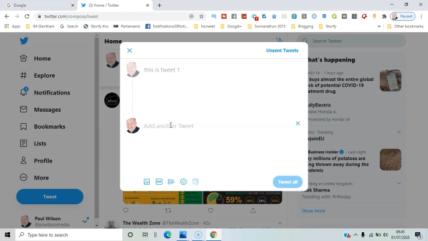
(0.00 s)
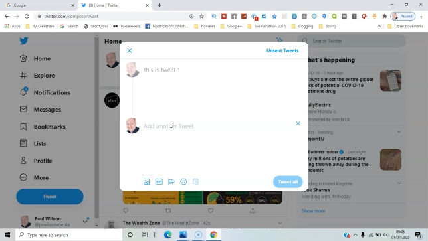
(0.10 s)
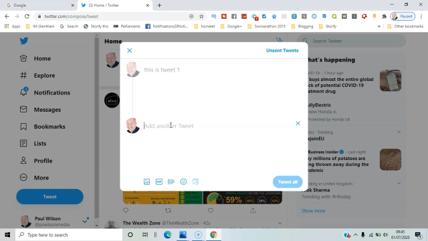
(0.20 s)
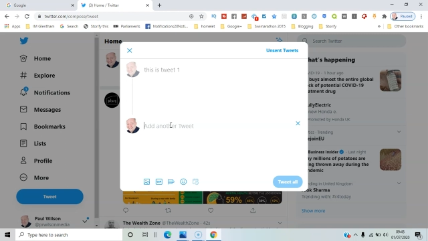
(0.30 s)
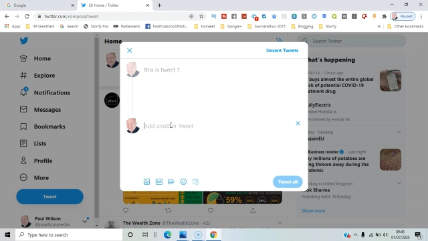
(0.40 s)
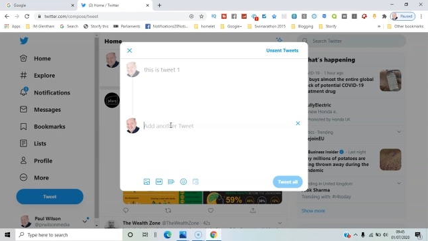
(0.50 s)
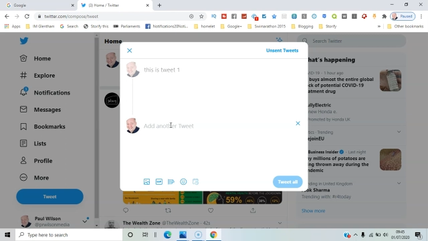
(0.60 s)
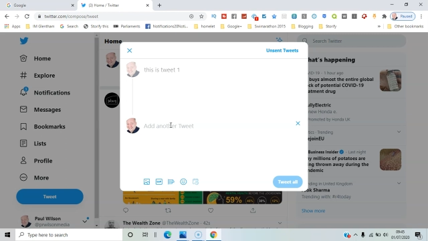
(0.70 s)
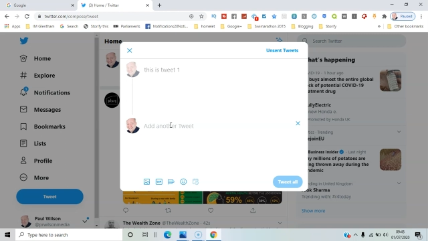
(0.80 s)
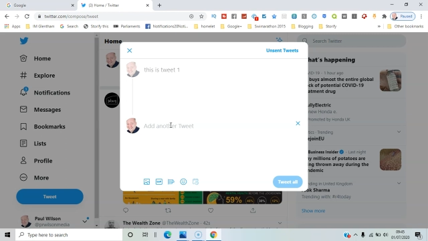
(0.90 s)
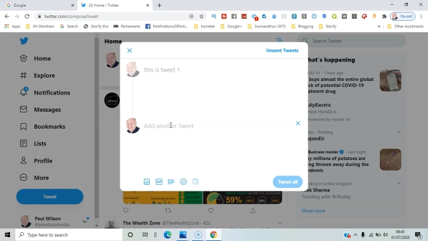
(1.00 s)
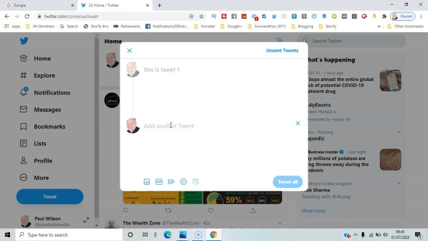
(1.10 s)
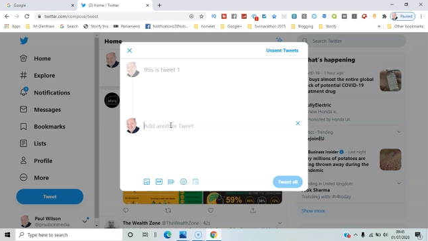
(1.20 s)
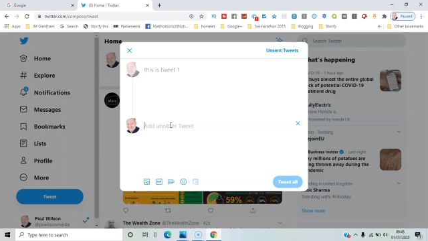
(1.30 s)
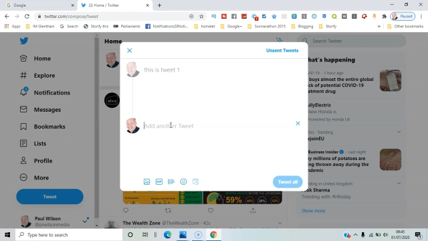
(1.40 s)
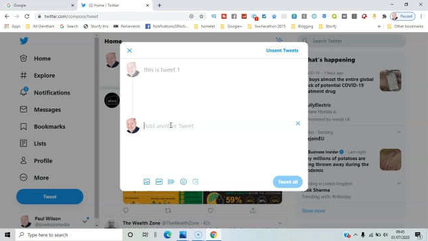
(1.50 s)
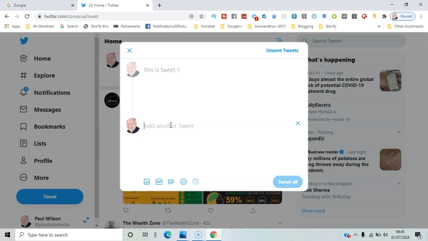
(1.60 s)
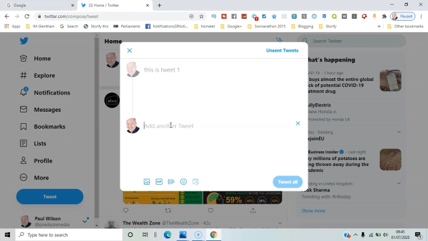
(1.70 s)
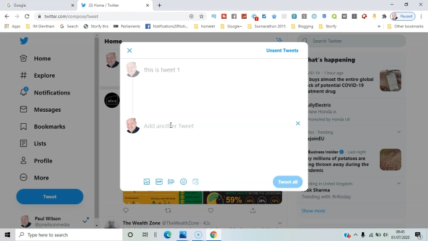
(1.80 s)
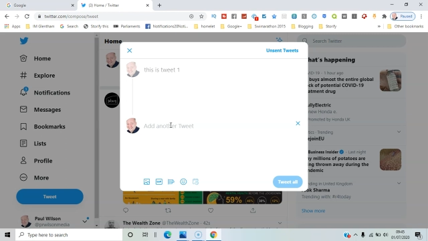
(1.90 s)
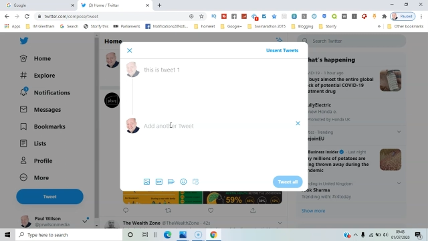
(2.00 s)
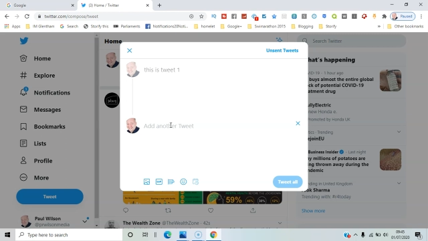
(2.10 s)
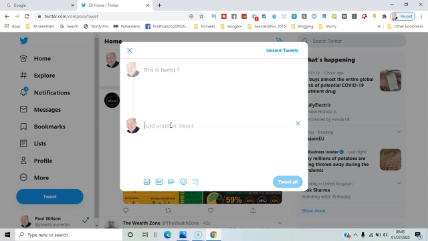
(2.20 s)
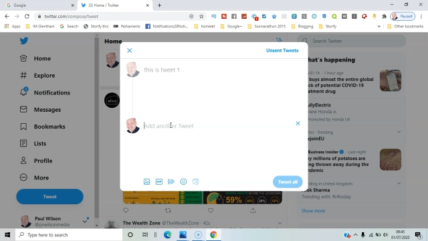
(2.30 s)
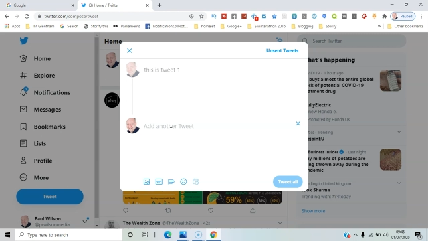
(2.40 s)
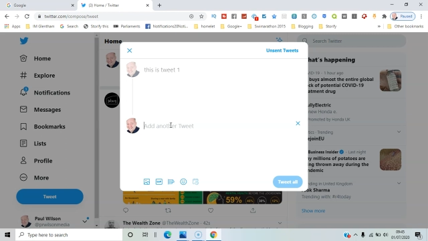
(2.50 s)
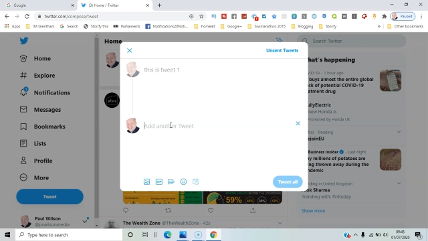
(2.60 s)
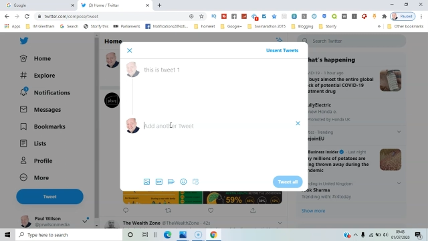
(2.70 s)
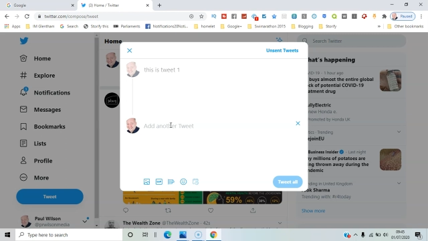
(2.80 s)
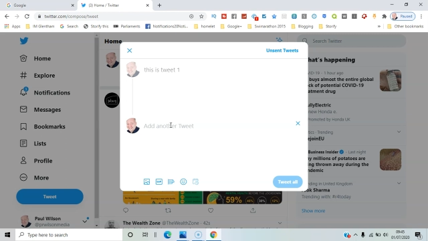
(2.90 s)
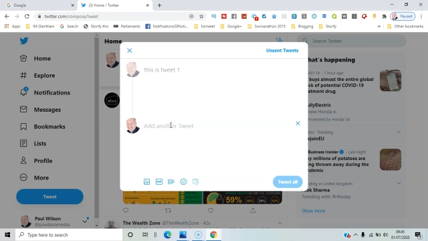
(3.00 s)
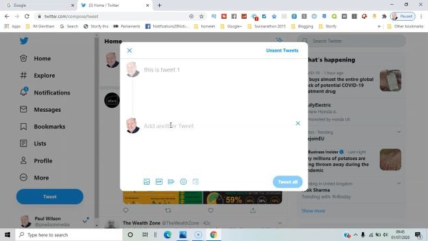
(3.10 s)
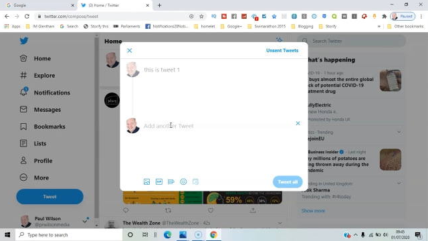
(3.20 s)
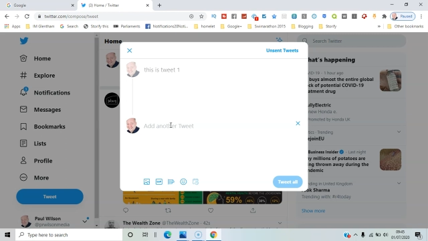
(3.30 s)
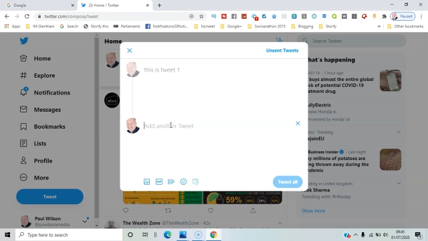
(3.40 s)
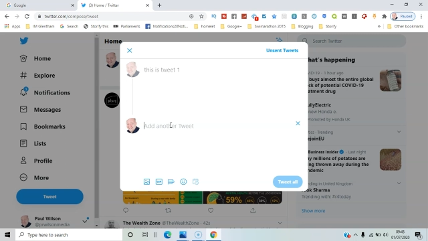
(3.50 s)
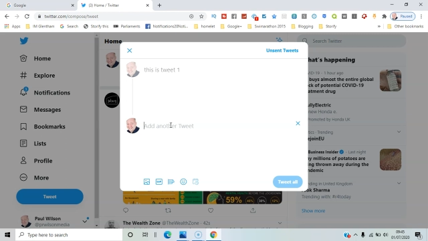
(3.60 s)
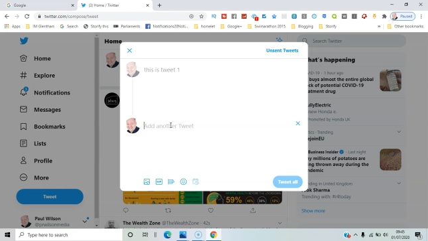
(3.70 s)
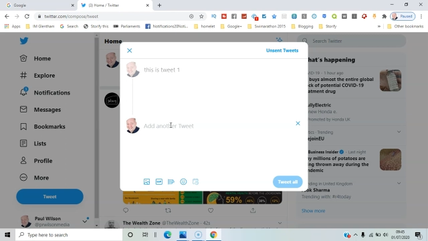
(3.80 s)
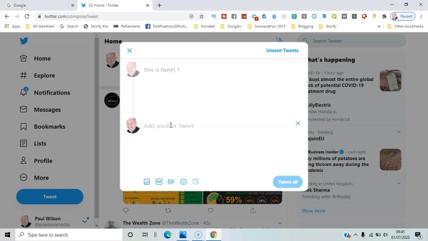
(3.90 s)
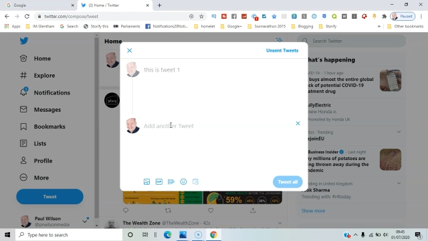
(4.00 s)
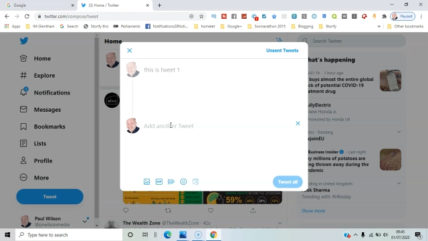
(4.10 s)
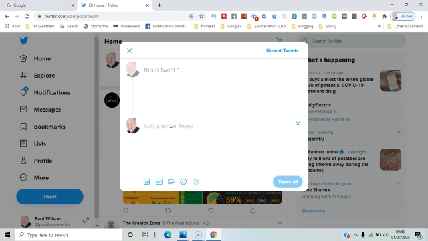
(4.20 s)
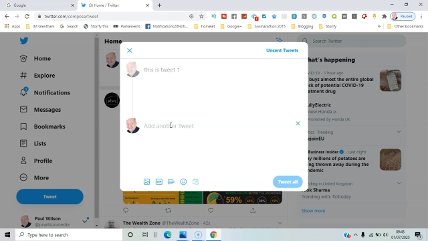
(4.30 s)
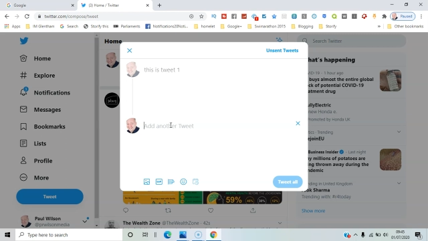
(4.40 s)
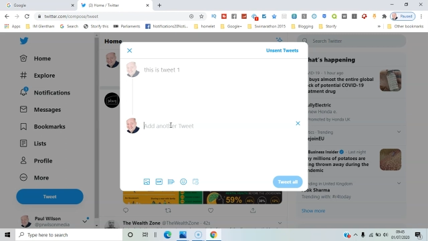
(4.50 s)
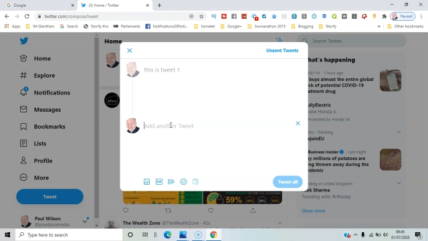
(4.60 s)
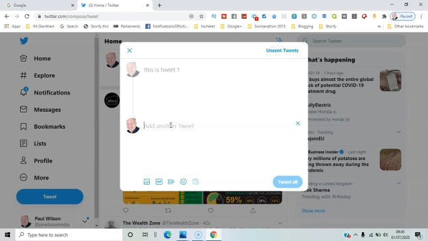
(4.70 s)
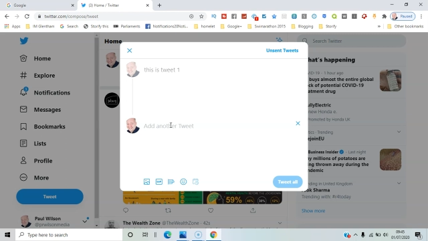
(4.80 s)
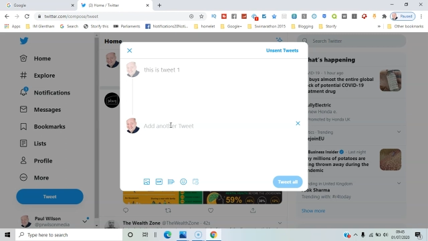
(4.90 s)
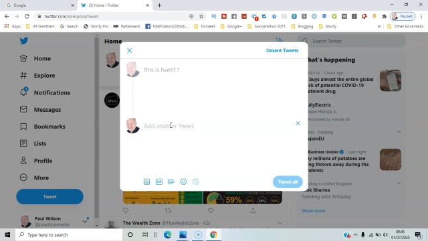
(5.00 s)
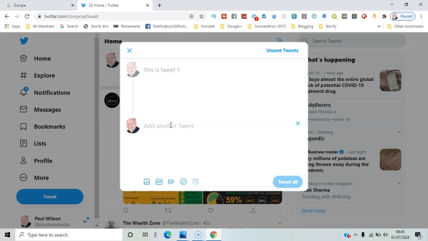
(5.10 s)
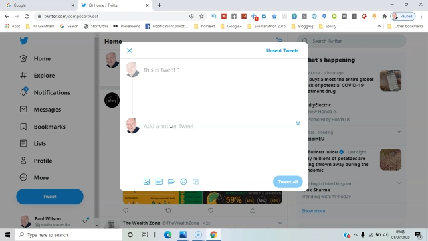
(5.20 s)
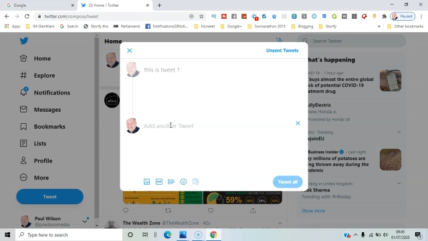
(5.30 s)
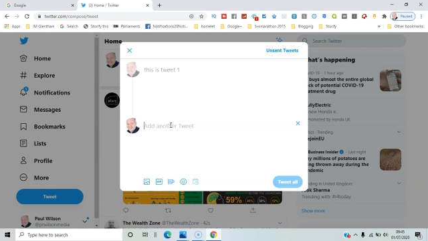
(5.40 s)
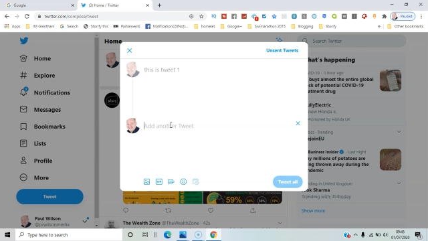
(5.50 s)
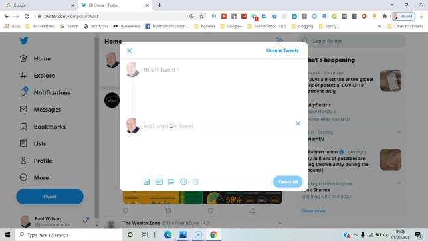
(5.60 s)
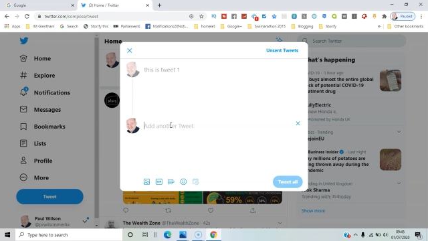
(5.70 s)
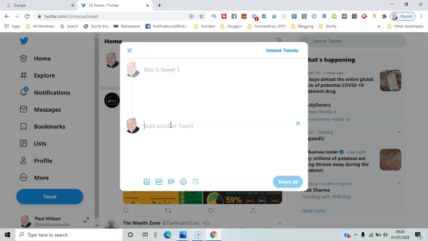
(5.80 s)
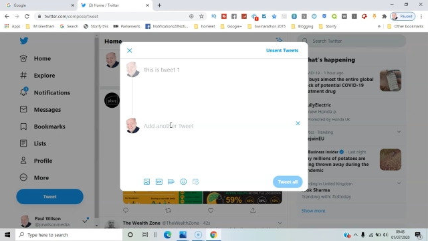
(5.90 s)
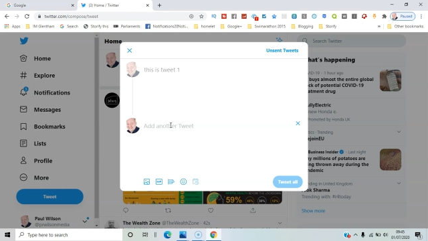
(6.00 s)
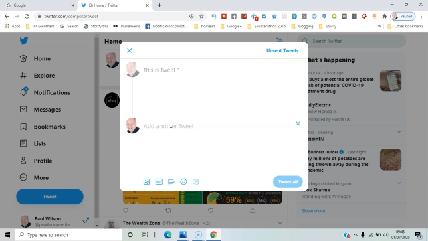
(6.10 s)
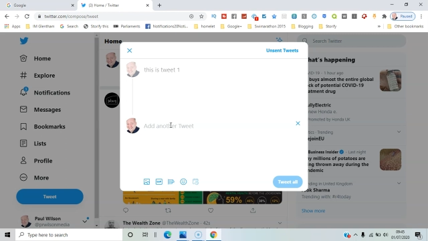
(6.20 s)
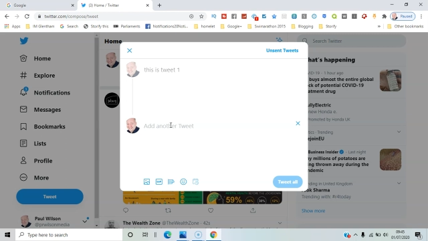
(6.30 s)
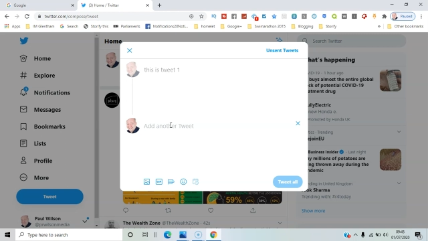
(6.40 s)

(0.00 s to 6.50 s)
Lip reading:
(no speaker visible)